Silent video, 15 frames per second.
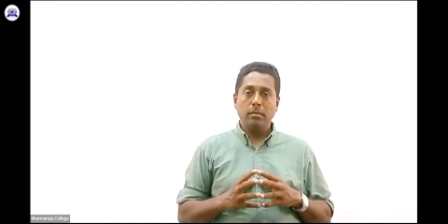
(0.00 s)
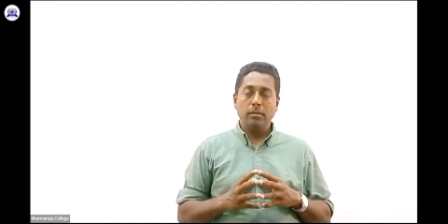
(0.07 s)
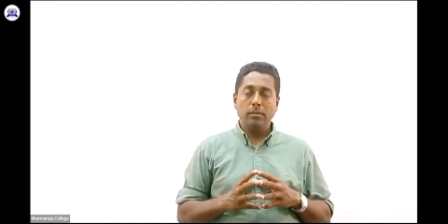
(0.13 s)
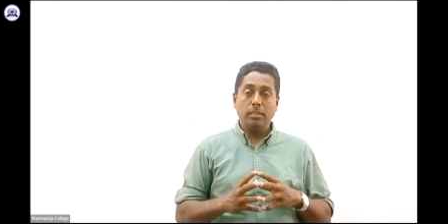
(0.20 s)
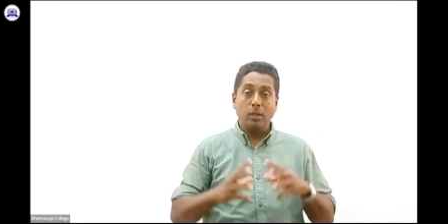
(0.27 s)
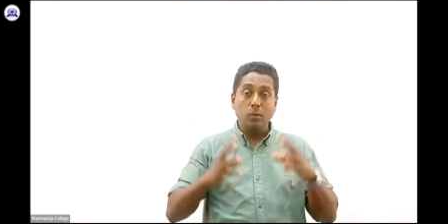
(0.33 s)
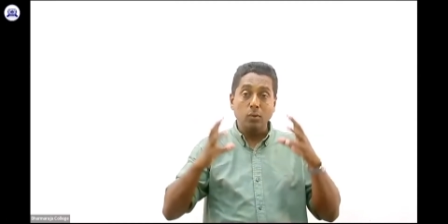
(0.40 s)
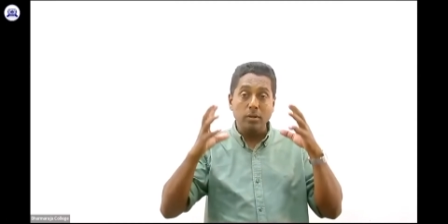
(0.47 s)

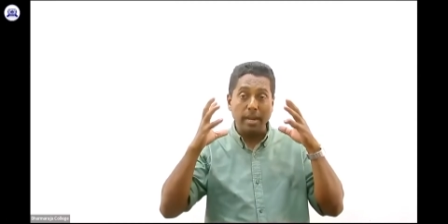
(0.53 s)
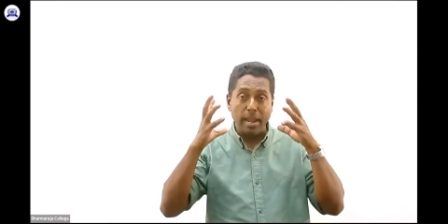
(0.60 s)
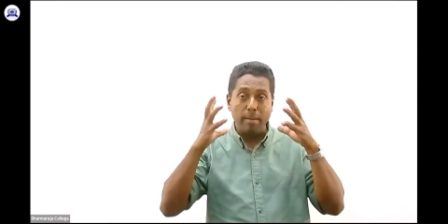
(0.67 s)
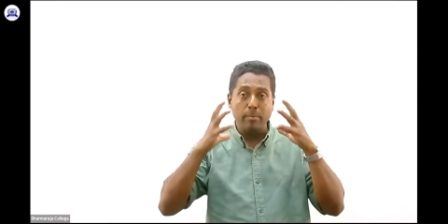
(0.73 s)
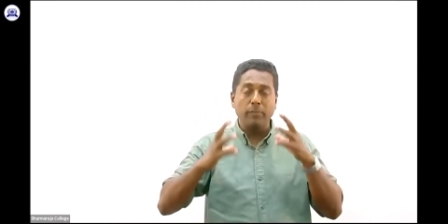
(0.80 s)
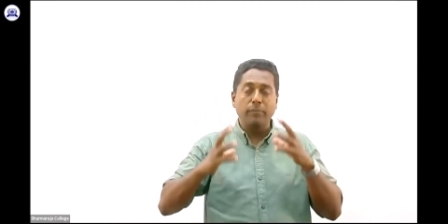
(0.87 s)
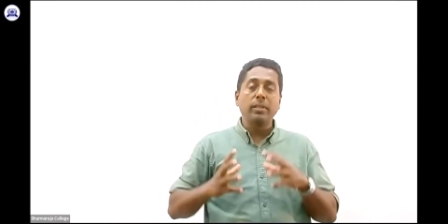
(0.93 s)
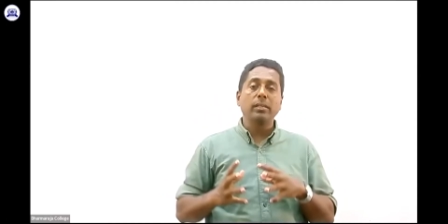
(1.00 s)
the good name
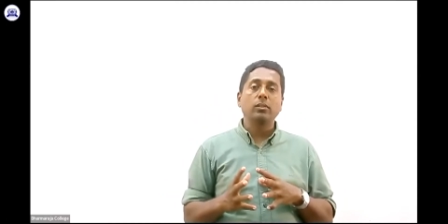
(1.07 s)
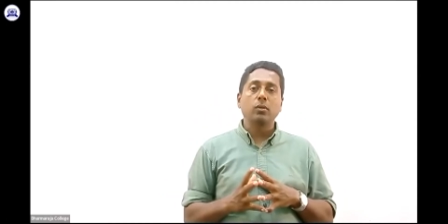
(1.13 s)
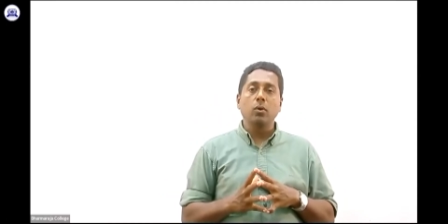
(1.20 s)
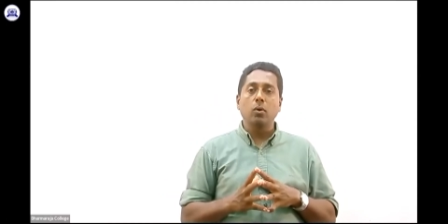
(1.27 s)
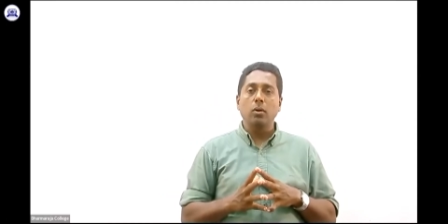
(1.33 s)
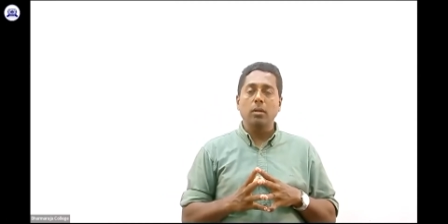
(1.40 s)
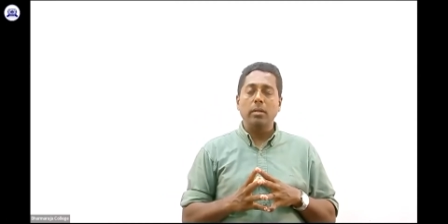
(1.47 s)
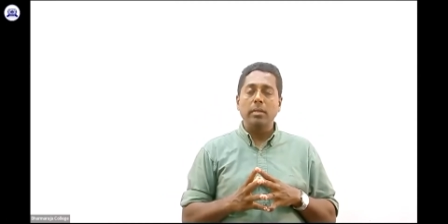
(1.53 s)
of the
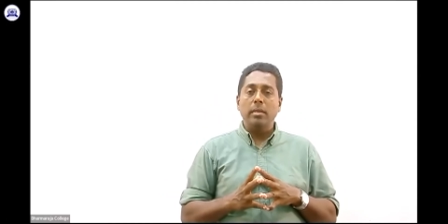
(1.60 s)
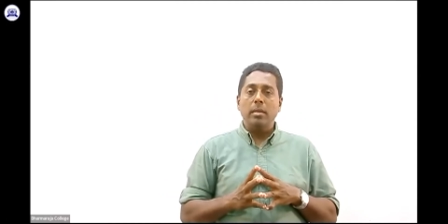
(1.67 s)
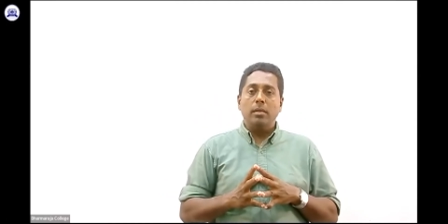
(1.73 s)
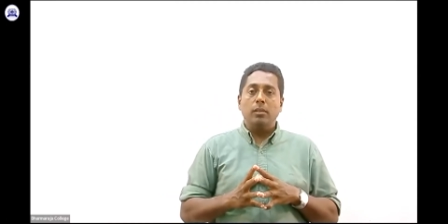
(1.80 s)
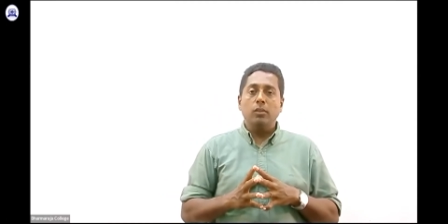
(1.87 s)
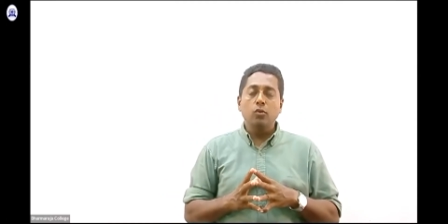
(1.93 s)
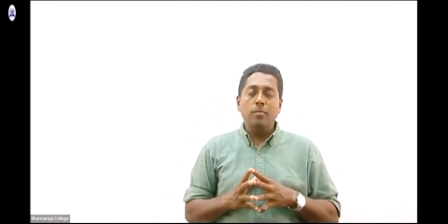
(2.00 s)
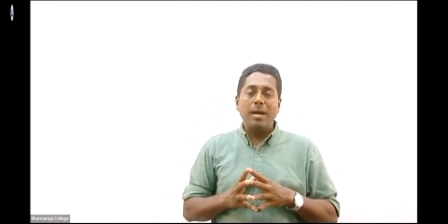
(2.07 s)
school.
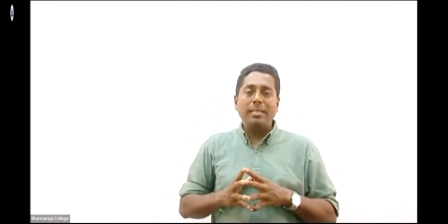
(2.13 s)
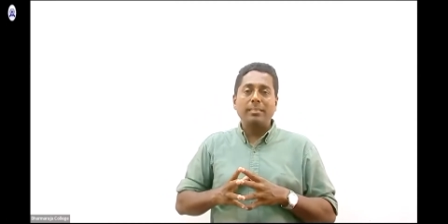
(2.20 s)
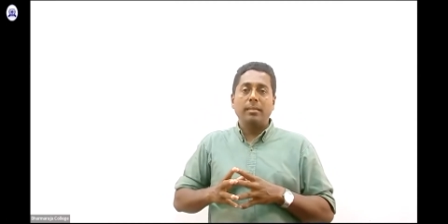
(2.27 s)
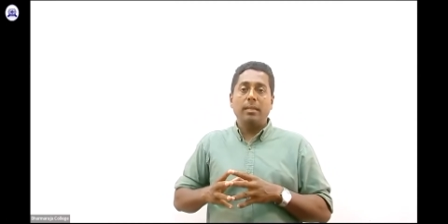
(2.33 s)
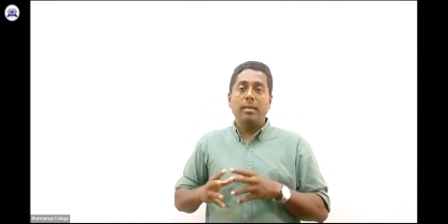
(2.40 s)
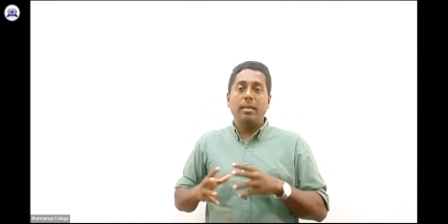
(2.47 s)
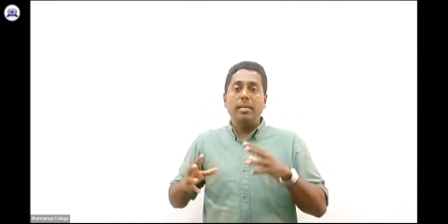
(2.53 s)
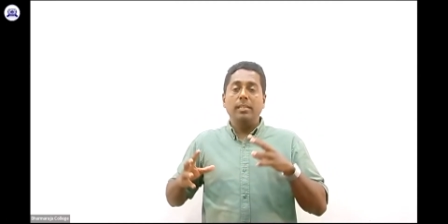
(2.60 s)
You must
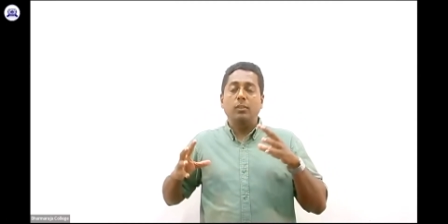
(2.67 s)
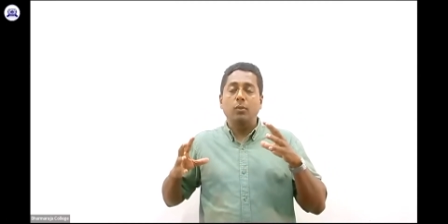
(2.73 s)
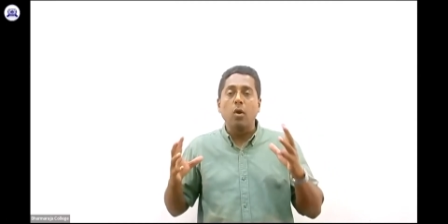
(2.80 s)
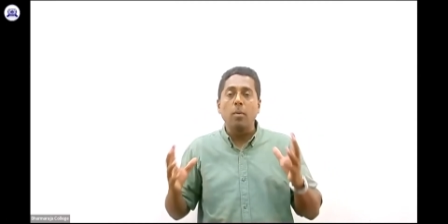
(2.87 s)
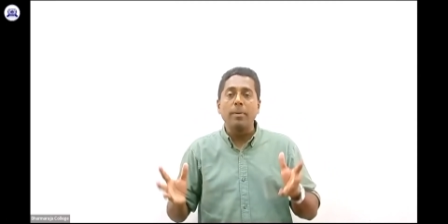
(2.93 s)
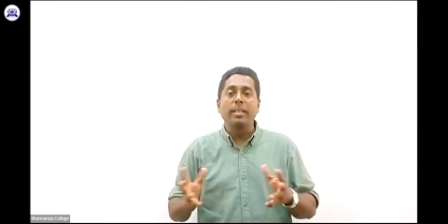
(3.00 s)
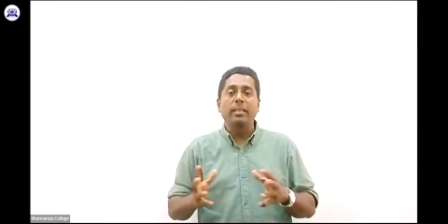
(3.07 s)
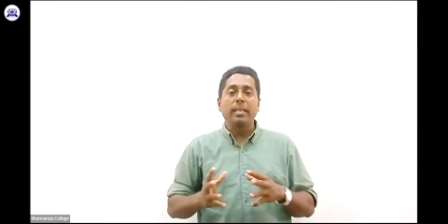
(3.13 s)
learn so
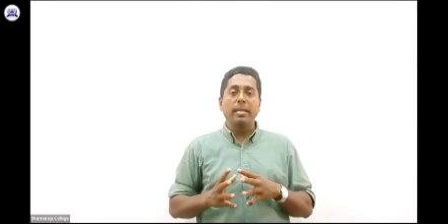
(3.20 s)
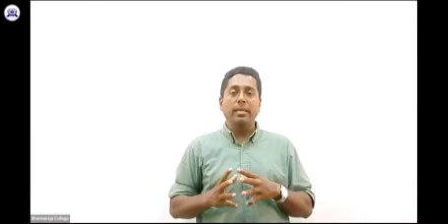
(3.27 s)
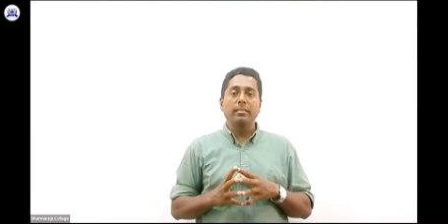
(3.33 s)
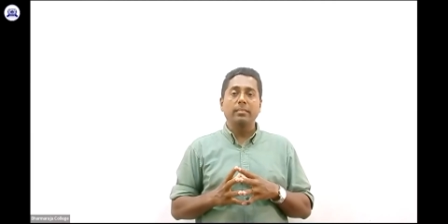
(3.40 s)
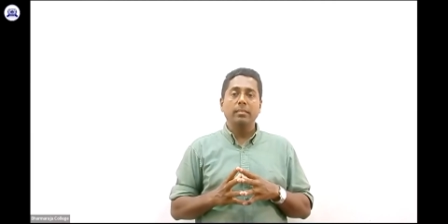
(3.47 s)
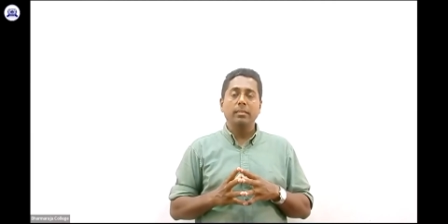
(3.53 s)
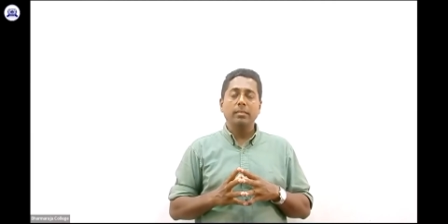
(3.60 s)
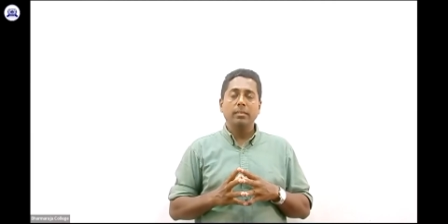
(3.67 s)
many things.